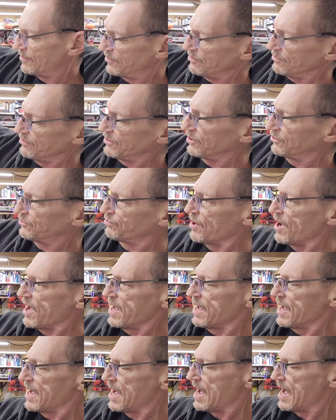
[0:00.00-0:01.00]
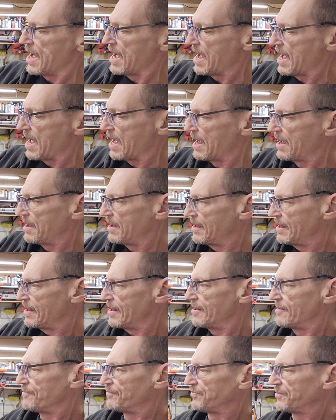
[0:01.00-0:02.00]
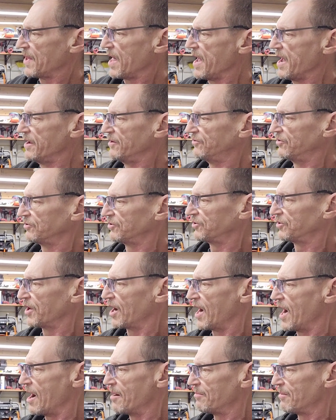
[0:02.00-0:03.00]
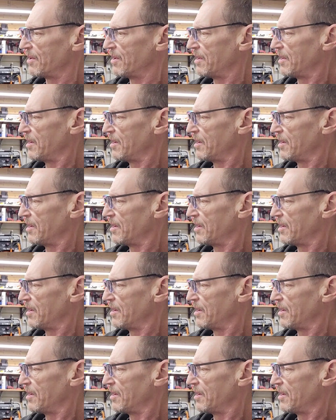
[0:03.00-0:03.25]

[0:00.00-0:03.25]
Do it this way. A's at the top.